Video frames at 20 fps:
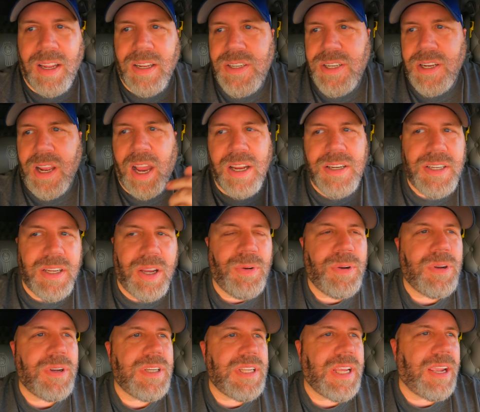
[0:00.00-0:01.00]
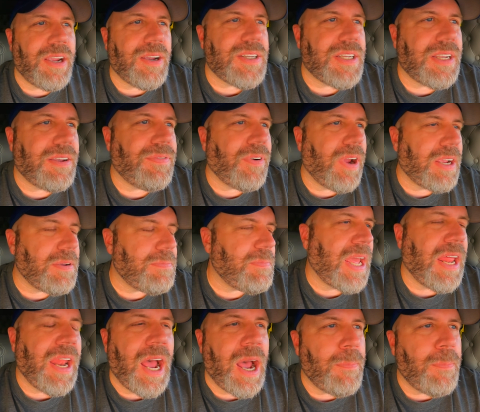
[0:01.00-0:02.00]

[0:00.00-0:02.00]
Josh, owner of TRC Freight. Man, I